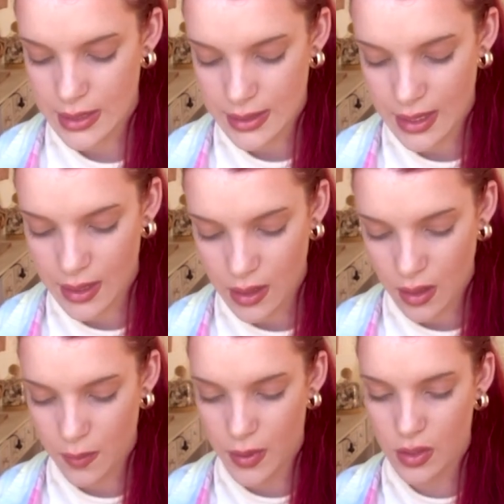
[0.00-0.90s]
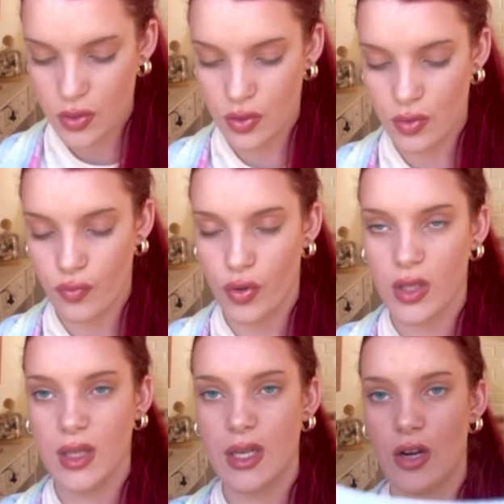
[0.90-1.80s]
singlet, but it's
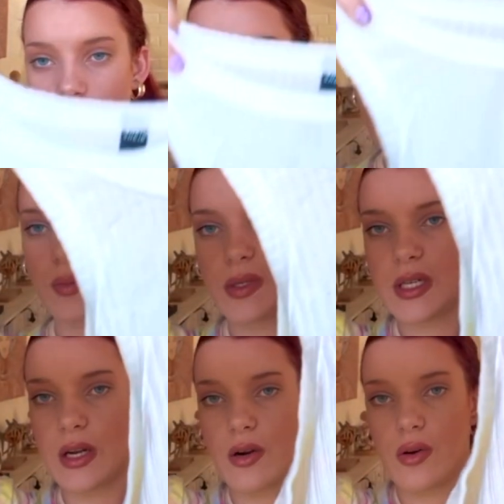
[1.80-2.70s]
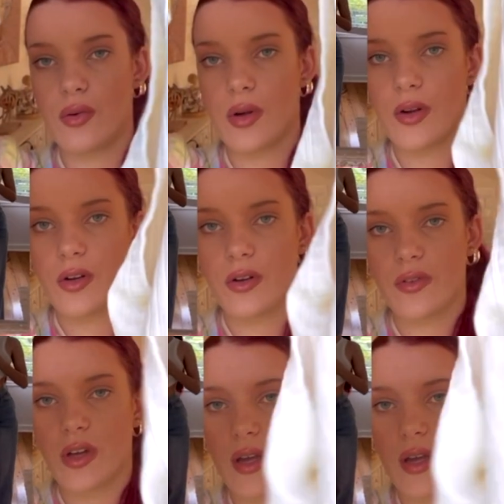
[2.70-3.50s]
really nice material. I don't know if you